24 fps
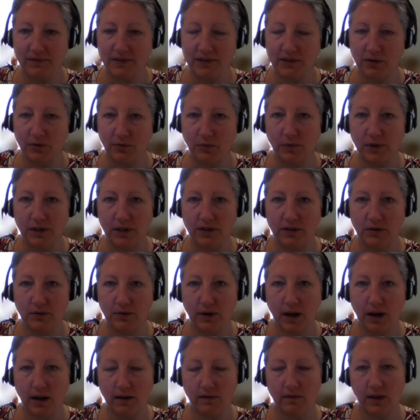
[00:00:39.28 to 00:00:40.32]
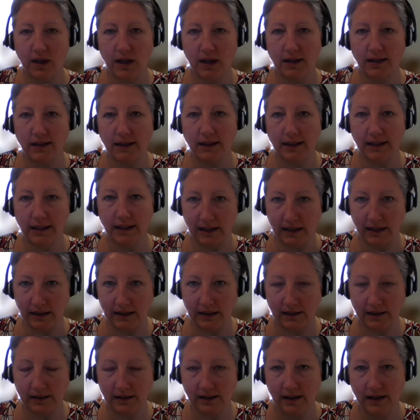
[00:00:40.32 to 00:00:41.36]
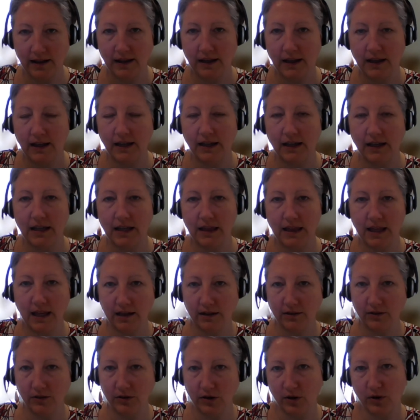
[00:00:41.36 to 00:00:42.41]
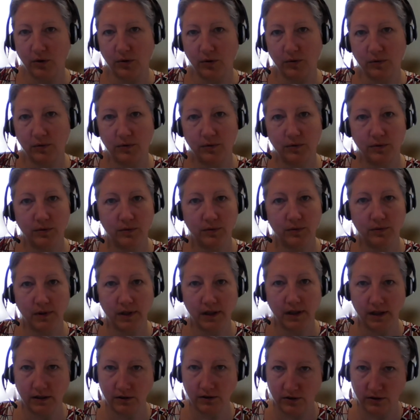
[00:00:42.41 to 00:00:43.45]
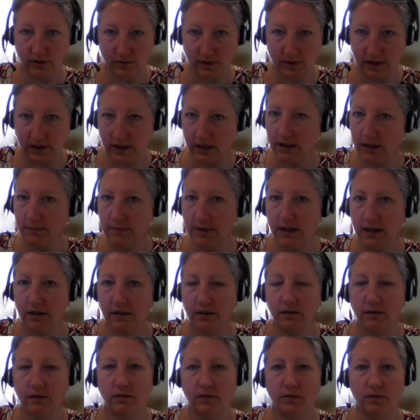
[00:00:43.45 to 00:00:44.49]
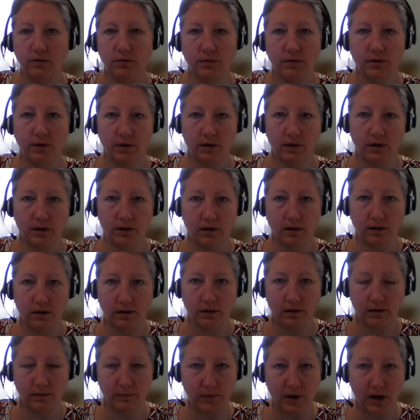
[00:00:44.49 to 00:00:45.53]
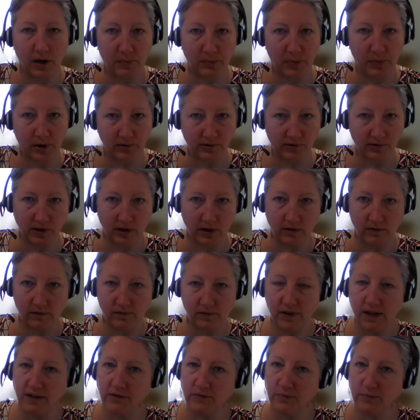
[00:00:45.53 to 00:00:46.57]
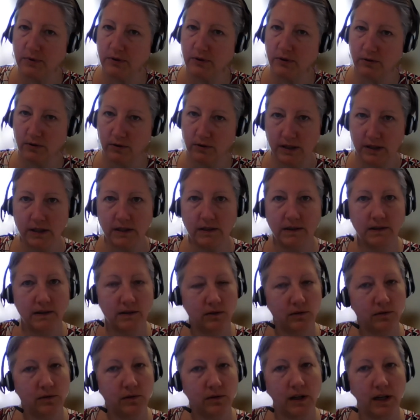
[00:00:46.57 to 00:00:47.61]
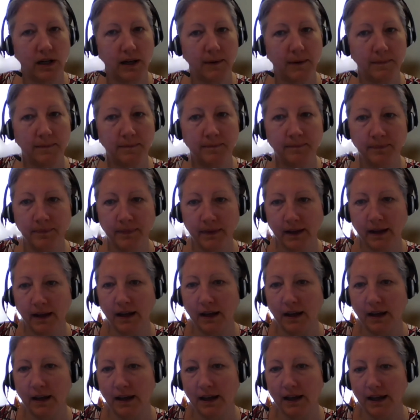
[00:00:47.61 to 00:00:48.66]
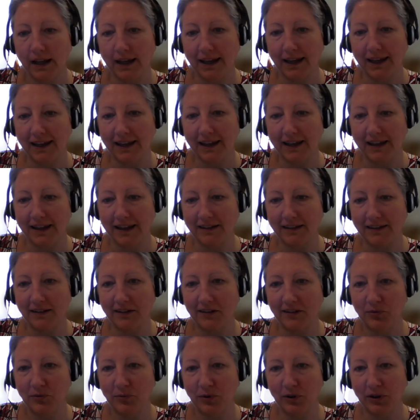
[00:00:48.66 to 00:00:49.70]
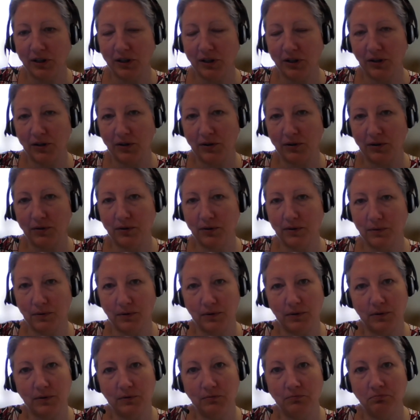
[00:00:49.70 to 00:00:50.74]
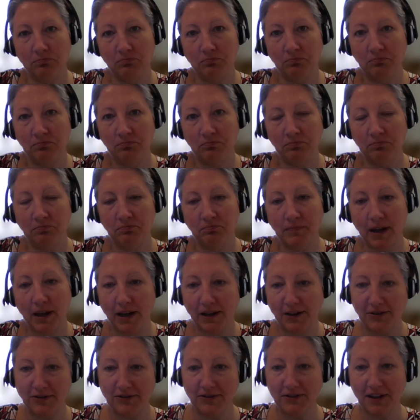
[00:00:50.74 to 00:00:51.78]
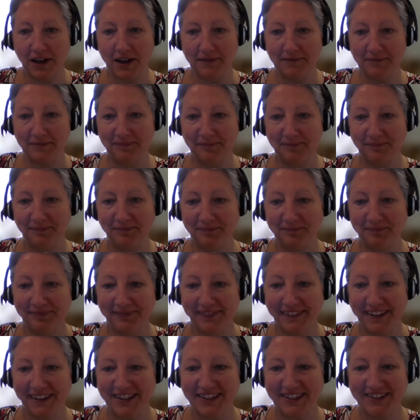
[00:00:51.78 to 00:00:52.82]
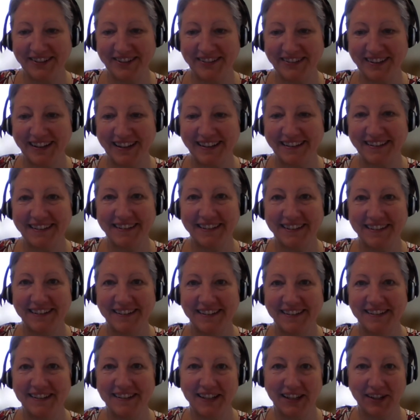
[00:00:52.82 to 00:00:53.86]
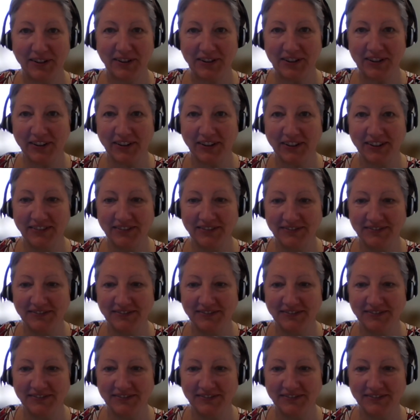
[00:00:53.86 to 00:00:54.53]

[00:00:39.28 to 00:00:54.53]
So once you have that link, it can then go into an email or a post on Facebook or Instagram. And we're going to go through how you do that. So let's take a look.